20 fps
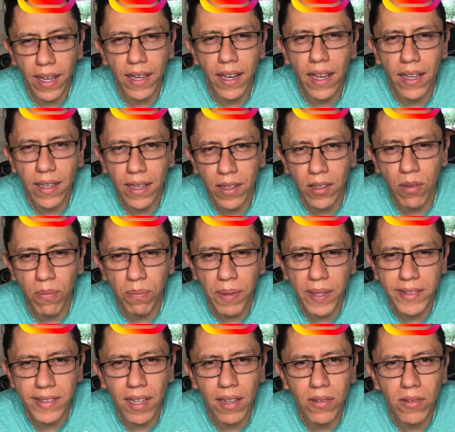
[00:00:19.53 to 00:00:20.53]
wanted to
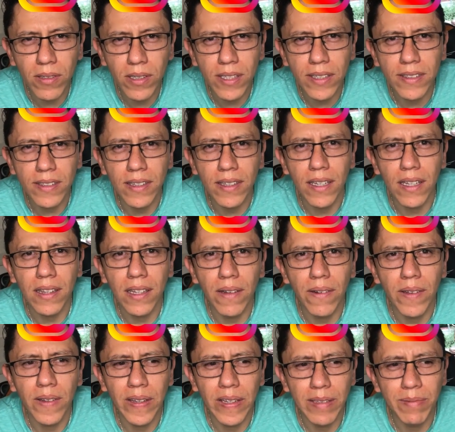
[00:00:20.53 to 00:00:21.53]
continue with these
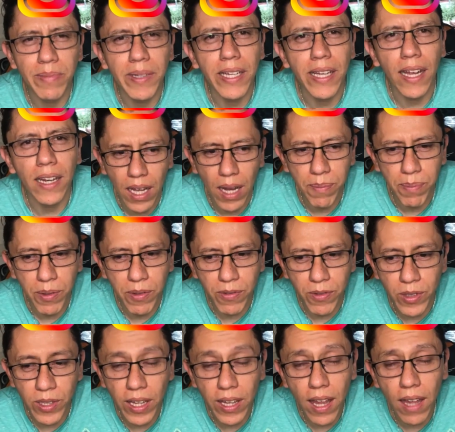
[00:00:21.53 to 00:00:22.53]
videos with which I resumed
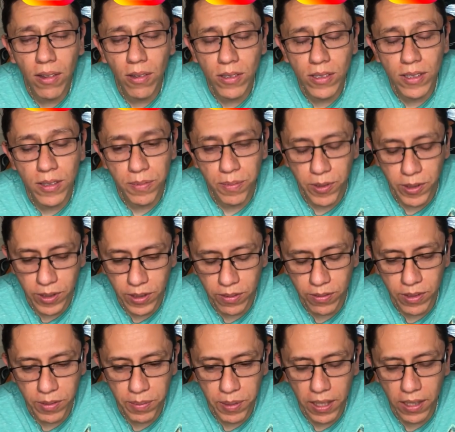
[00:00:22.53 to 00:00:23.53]
the channel last year,